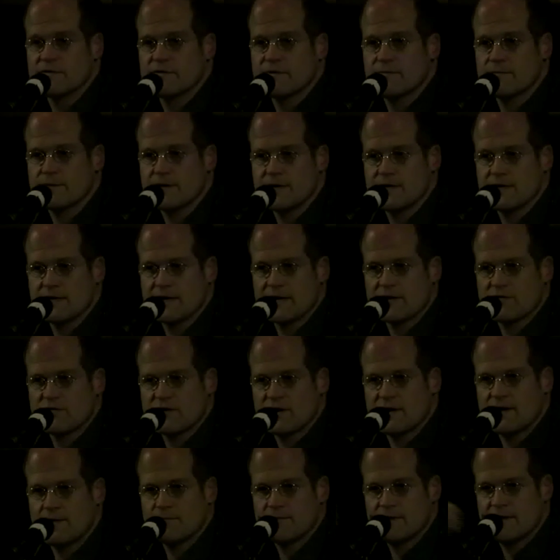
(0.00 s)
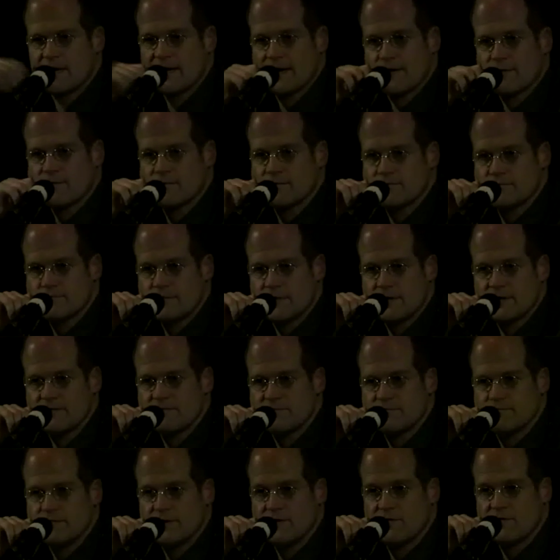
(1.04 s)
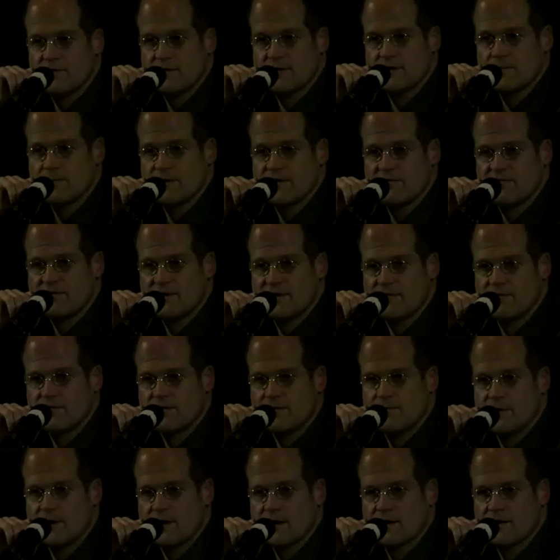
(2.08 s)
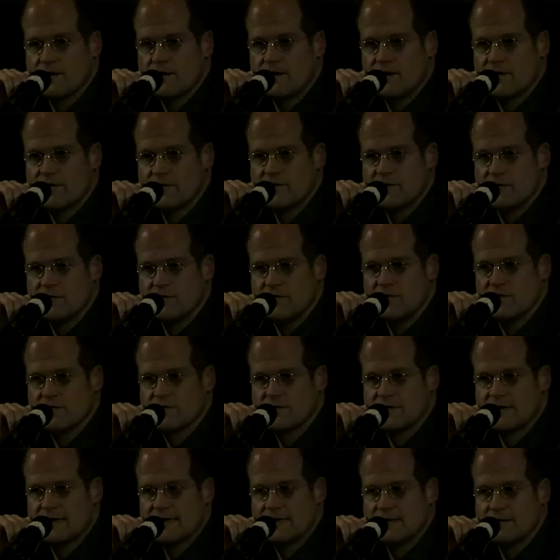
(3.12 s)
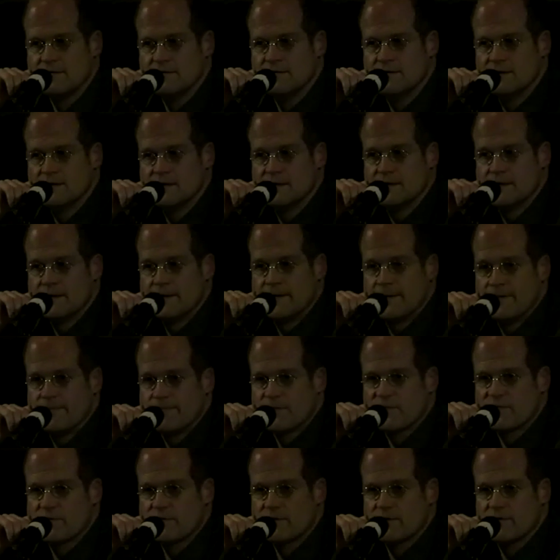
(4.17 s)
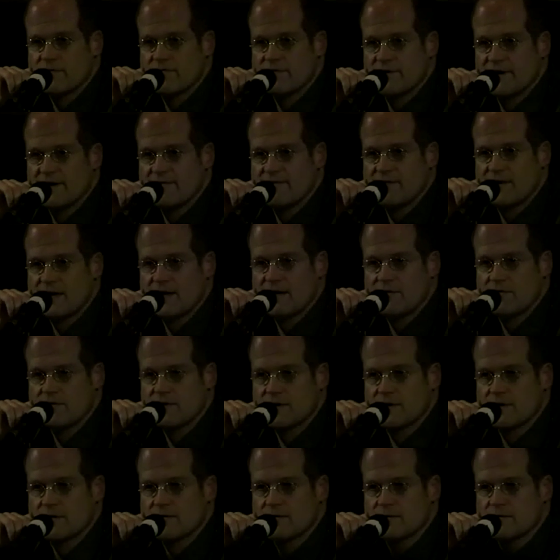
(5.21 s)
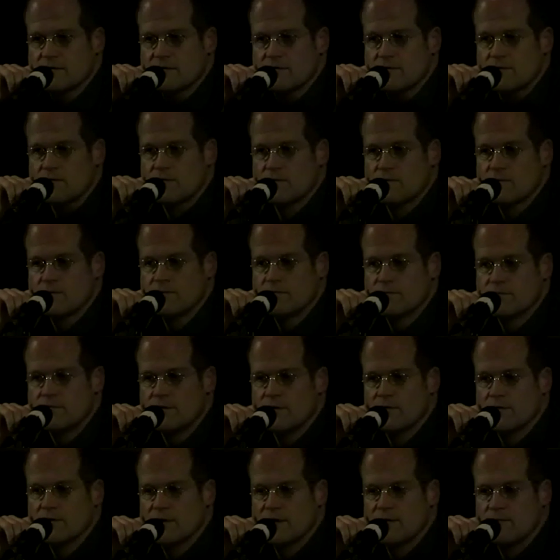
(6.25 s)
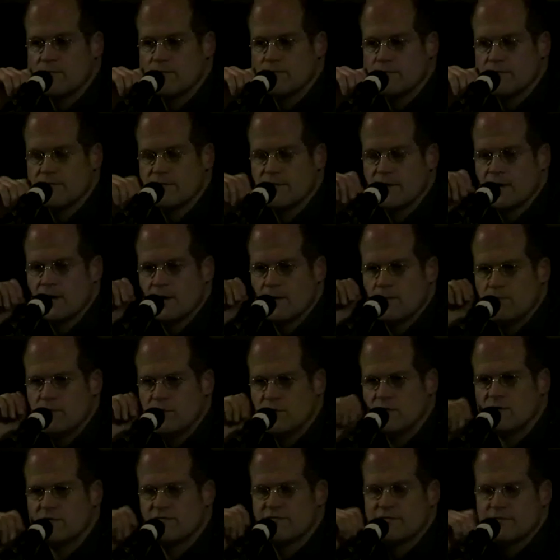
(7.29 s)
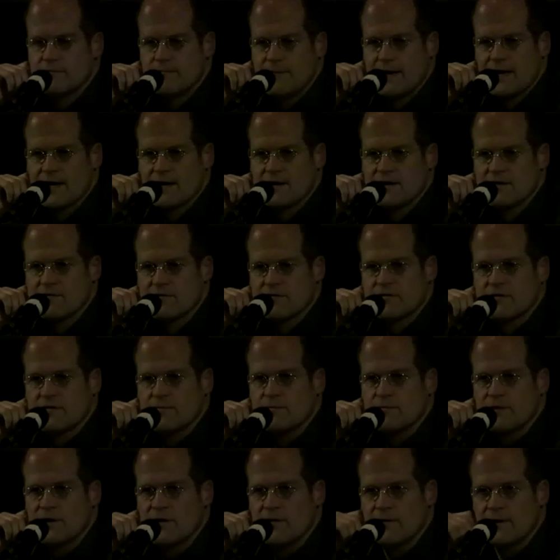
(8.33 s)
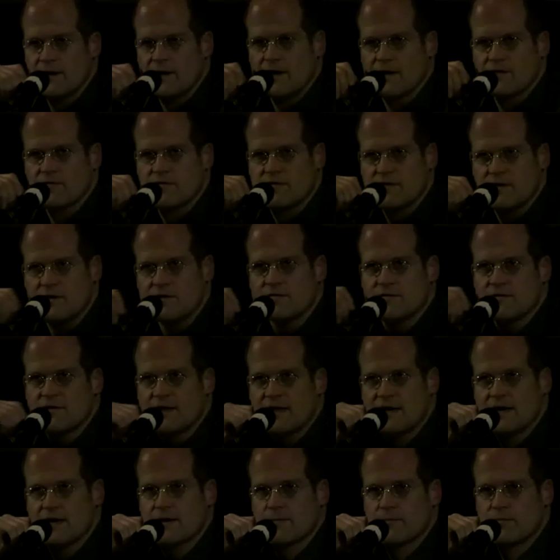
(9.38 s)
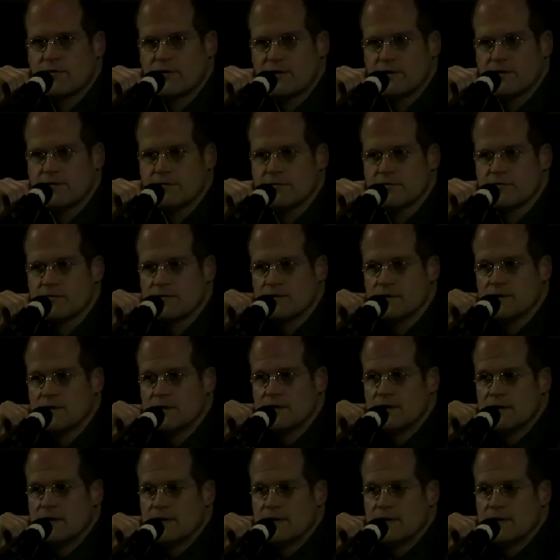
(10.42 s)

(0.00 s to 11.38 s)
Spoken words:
somebody like John Updike, basically my favorite American author who just died 4 or 5 days ago, who wrote in beautiful, magnificent, poetic, synesthetic prose